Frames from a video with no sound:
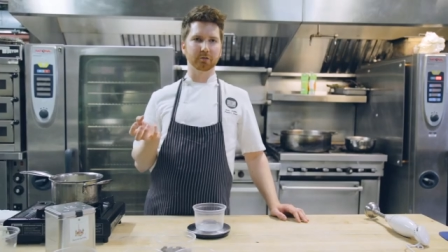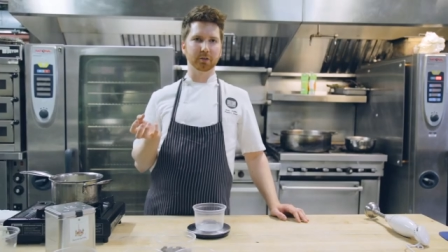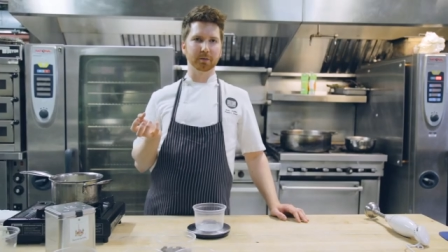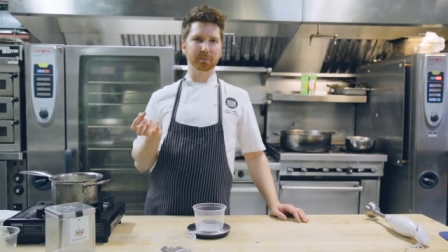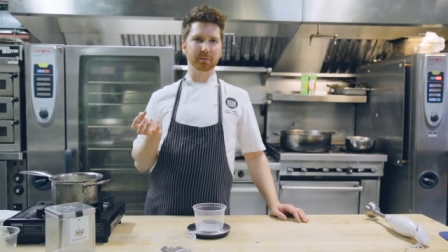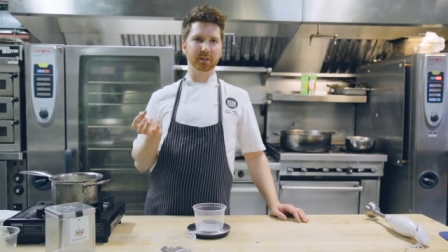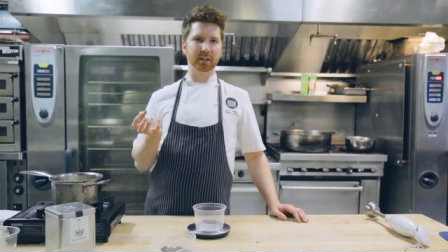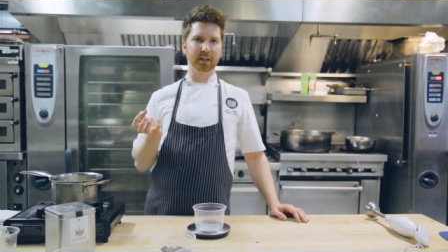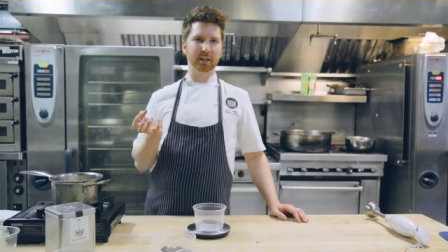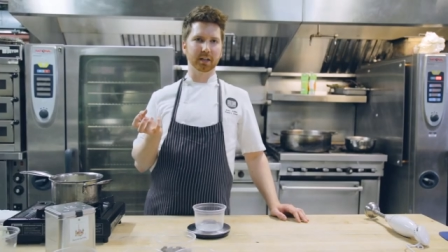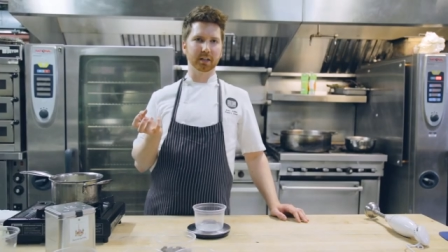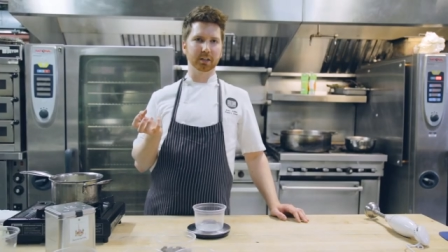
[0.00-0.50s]
from
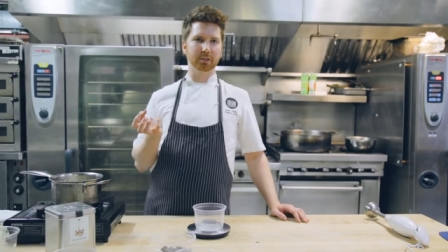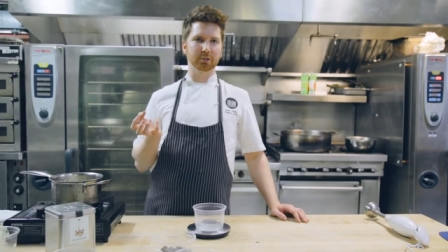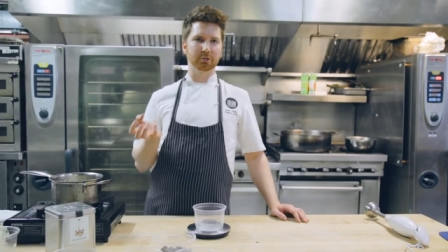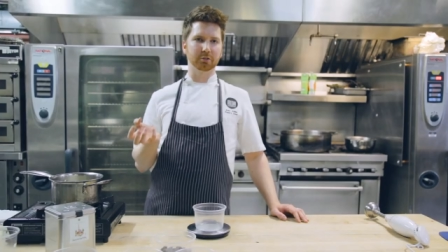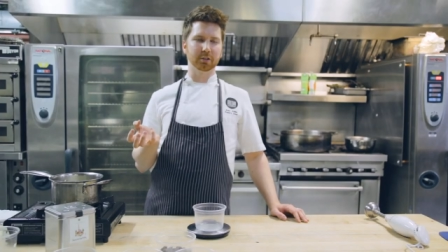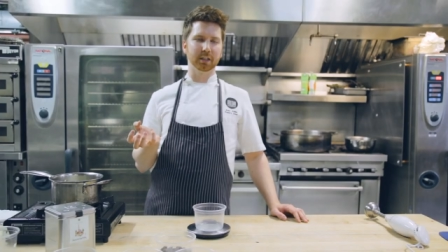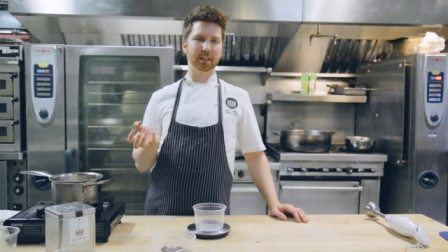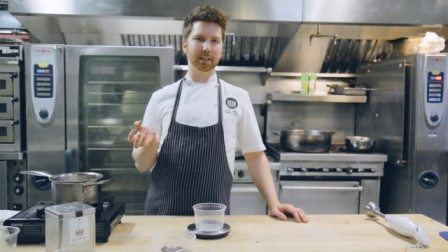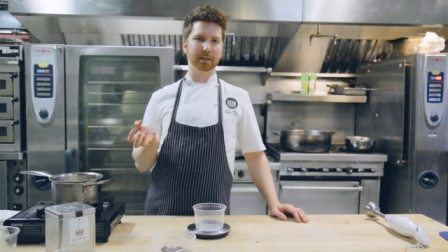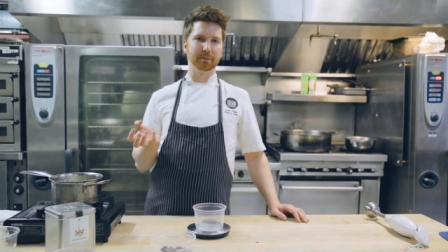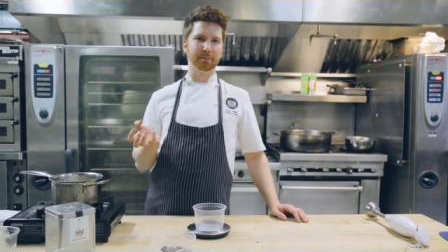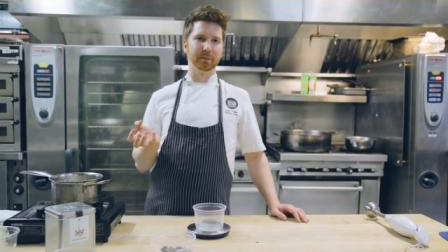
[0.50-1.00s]
the
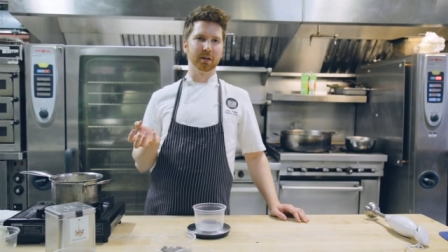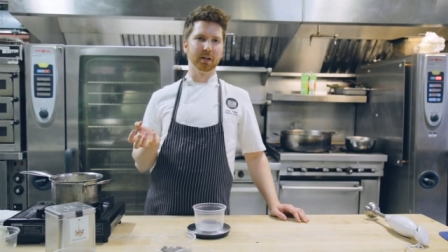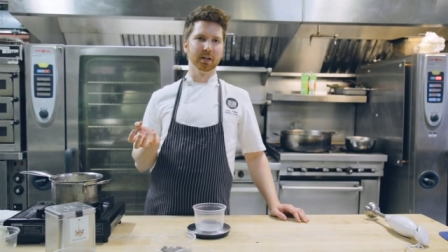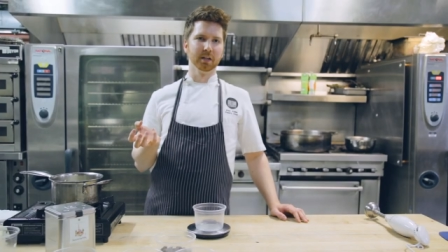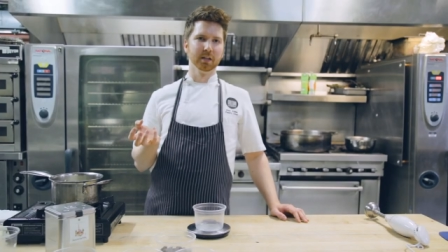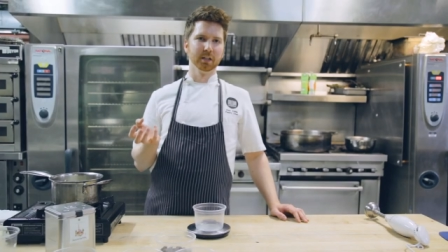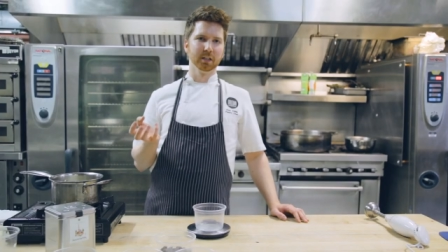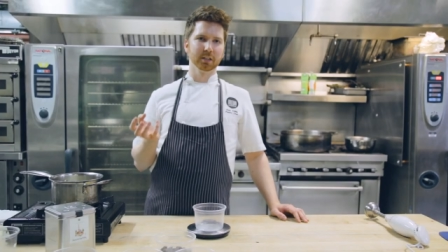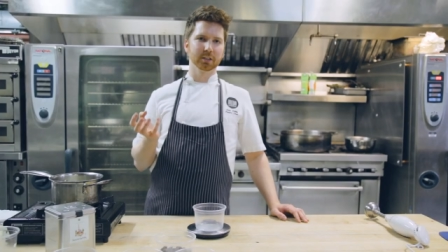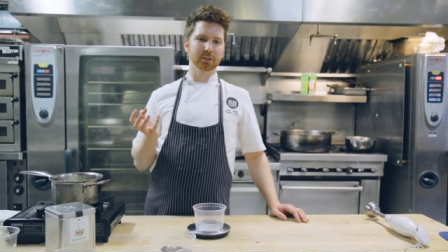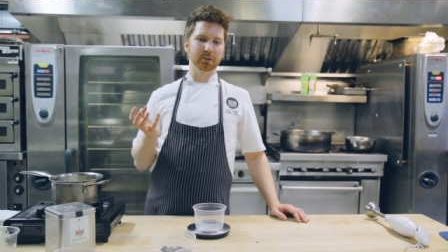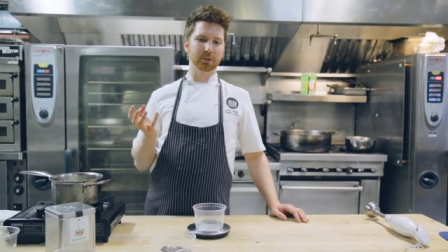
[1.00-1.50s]
cream.
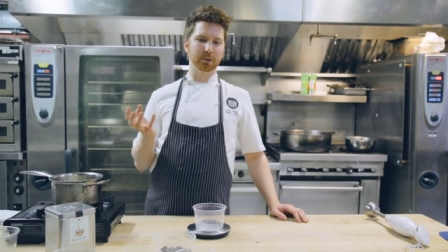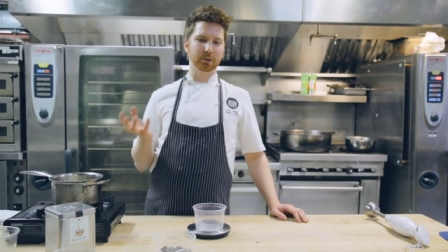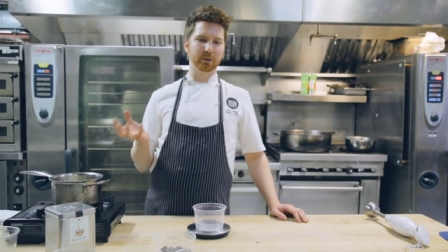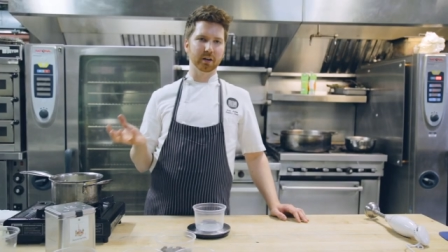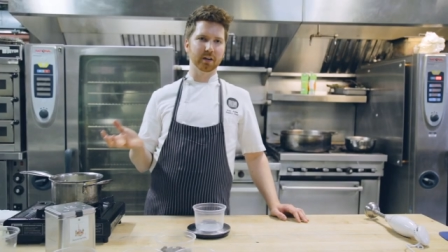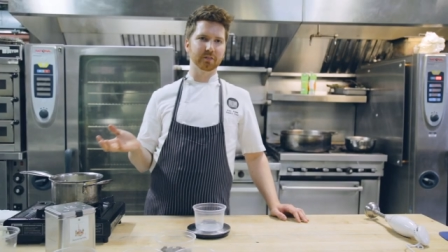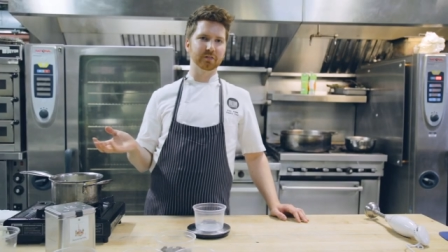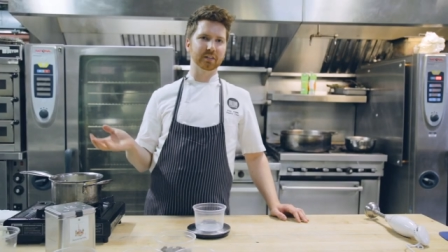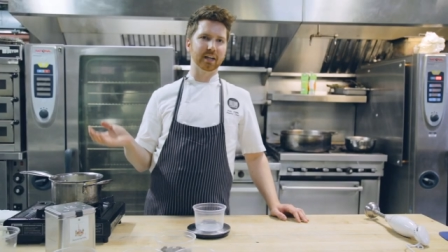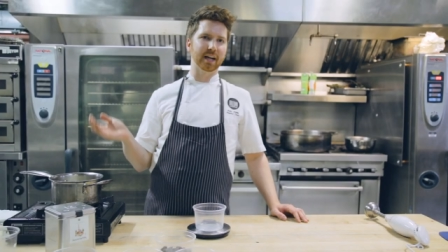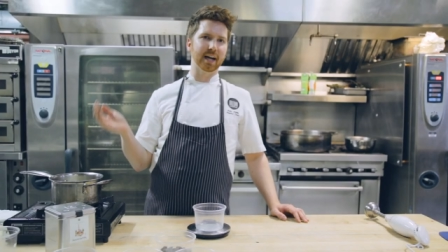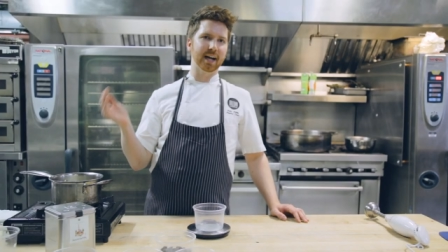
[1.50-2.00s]
So you
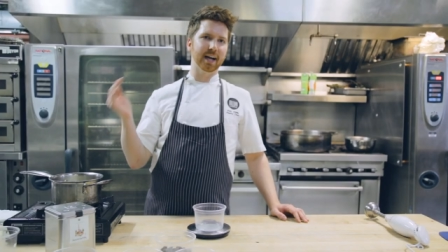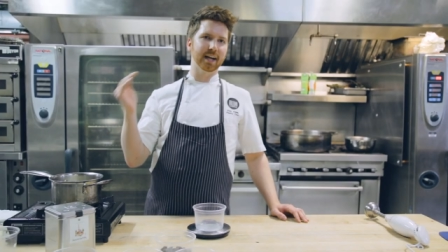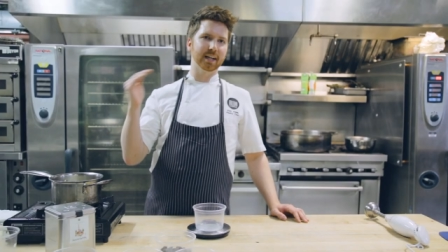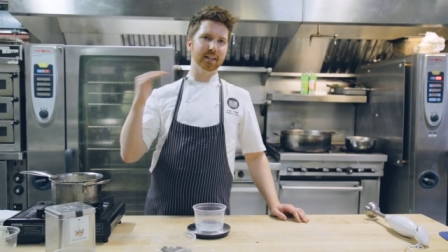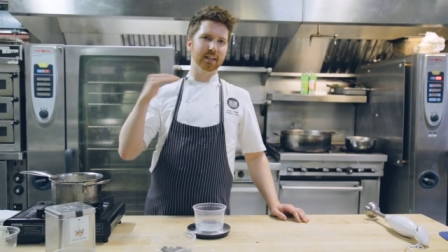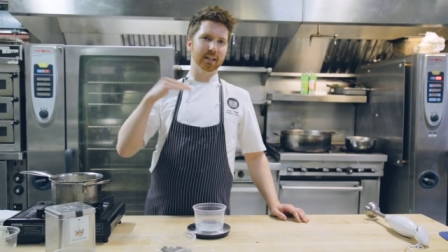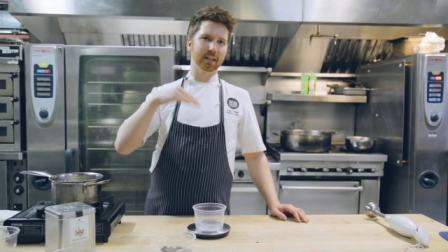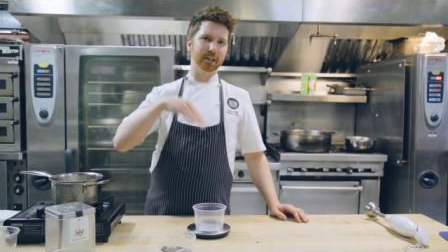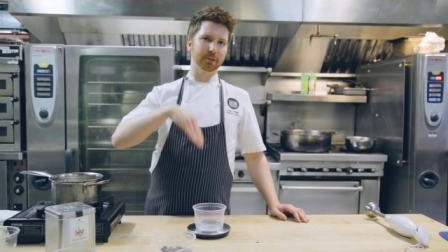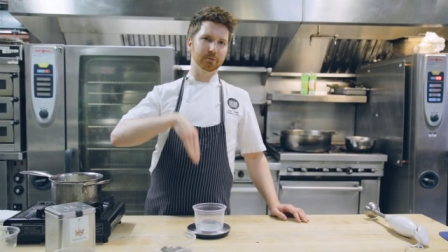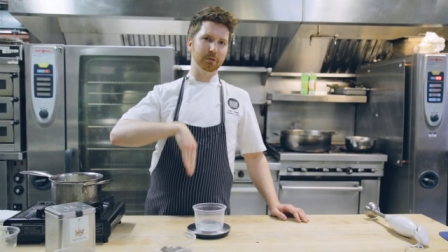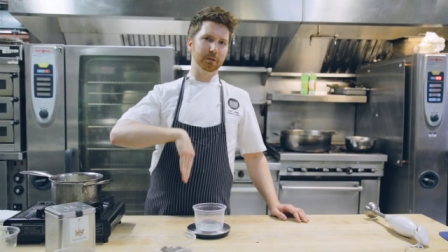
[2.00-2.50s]
have to add
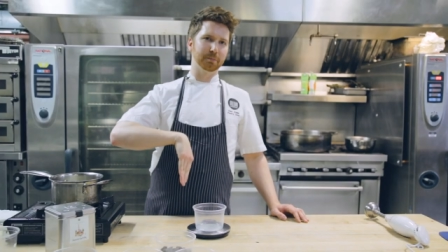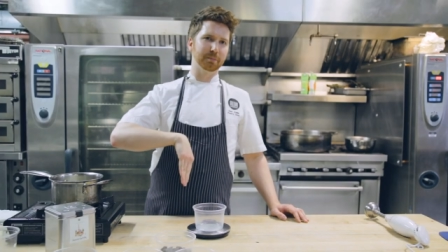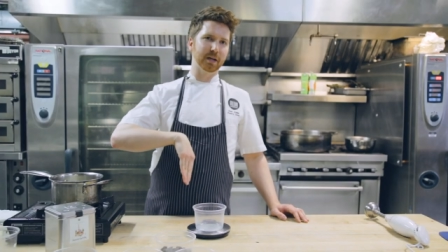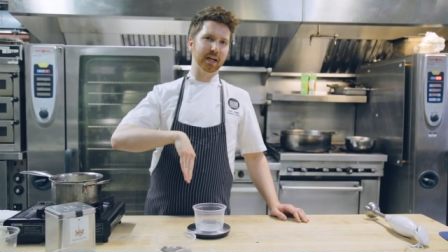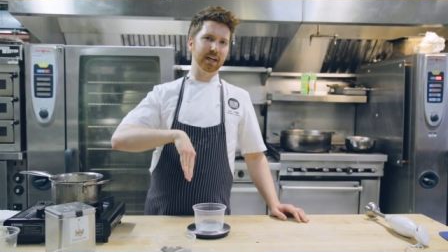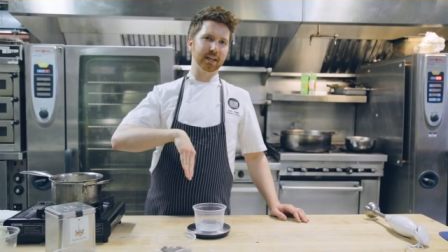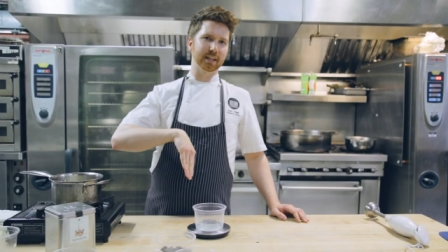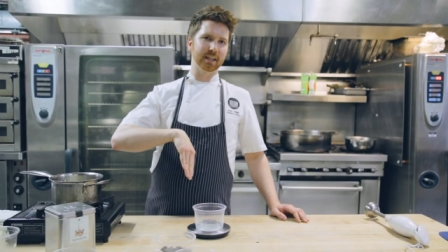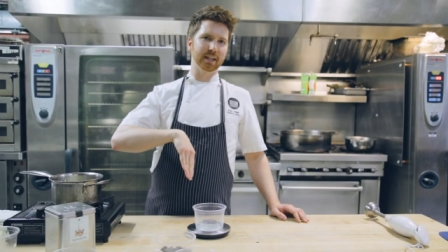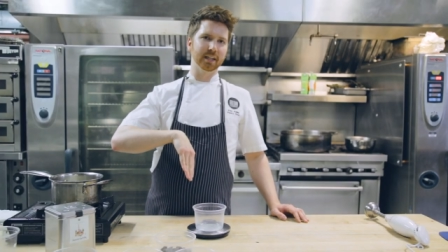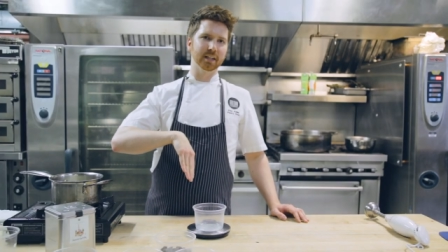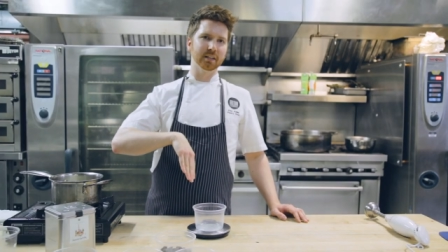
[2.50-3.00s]
liquid
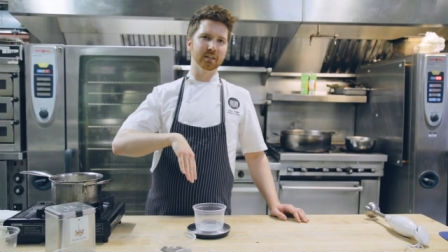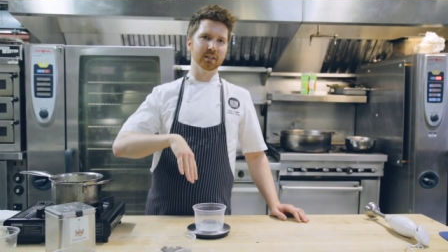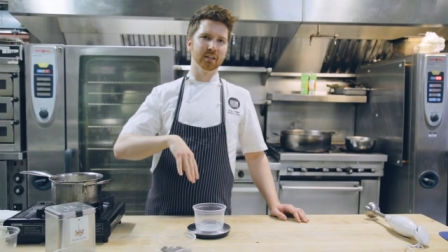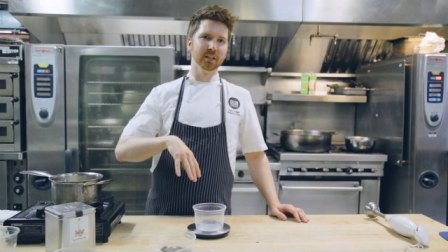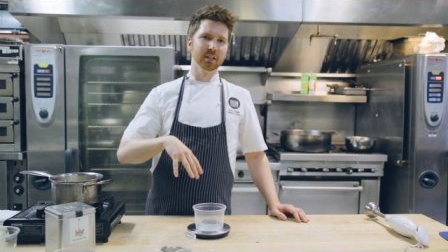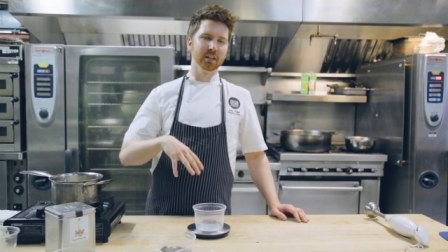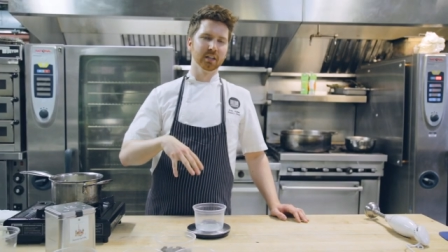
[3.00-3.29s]
back in,